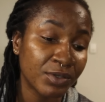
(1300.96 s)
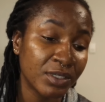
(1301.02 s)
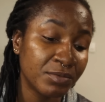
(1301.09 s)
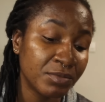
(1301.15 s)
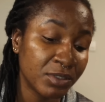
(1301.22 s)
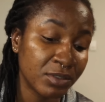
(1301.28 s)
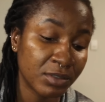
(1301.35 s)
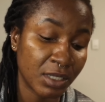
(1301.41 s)
I'll
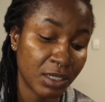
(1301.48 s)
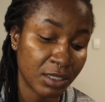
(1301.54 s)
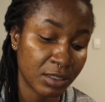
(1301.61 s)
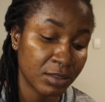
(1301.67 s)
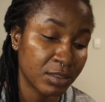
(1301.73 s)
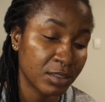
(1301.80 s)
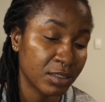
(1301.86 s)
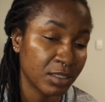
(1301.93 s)
email
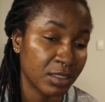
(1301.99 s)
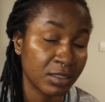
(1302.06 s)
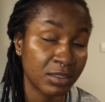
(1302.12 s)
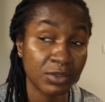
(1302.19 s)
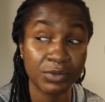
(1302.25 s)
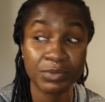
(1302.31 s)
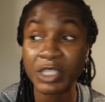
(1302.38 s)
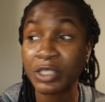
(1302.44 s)
her this night,
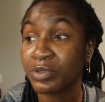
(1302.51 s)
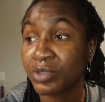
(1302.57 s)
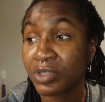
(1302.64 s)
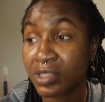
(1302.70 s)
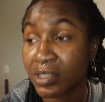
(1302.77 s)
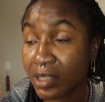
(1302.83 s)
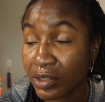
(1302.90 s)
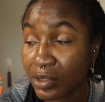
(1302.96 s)
or no,
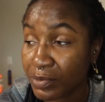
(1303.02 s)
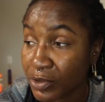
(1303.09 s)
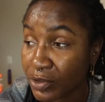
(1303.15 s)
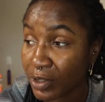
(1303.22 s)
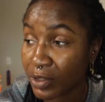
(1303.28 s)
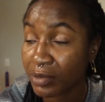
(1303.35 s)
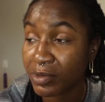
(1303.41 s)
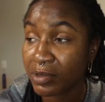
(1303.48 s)
not tonight,
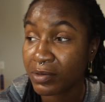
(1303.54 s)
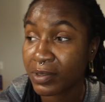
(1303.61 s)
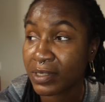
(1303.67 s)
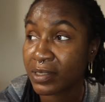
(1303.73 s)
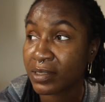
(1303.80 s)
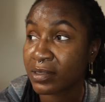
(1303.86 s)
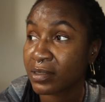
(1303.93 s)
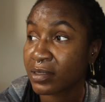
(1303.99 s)
tomorrow. Email her
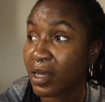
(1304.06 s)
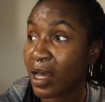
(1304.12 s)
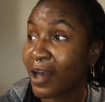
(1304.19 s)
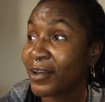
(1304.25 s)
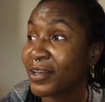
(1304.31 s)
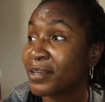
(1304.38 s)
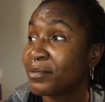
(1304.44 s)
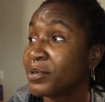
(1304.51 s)
this.
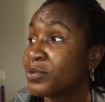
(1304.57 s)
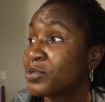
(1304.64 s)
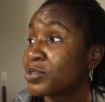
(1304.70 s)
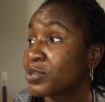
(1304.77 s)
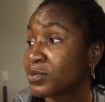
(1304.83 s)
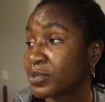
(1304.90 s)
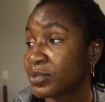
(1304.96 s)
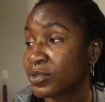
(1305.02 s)
I'll email
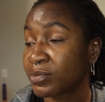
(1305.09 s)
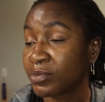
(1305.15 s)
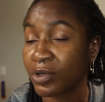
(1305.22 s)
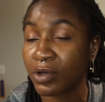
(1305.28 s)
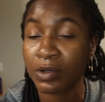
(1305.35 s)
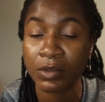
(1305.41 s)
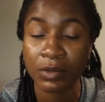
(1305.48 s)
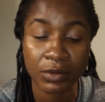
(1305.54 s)
someone
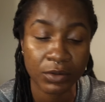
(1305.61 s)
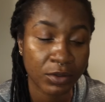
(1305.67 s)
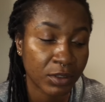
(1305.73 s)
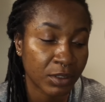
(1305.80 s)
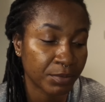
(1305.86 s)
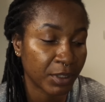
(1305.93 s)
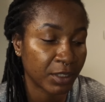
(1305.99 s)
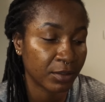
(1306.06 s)
tomorrow,
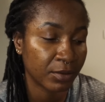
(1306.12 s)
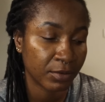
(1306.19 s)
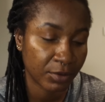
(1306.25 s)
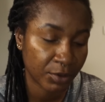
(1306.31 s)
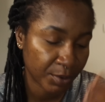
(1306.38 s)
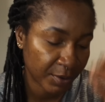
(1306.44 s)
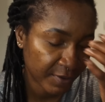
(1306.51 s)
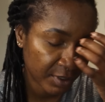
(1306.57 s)
not my
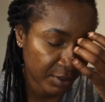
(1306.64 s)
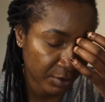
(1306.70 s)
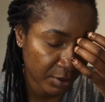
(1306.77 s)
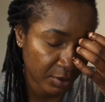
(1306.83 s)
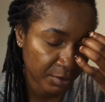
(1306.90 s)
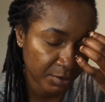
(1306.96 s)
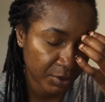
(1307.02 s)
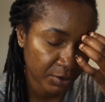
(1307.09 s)
supervisor.
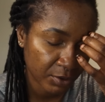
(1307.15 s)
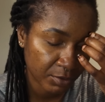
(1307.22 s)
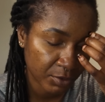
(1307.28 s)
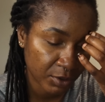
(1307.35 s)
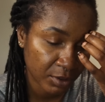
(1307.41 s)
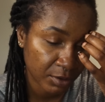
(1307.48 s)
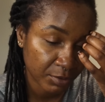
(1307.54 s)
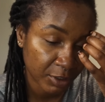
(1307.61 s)
I'll email
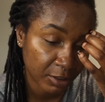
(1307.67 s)
somebody.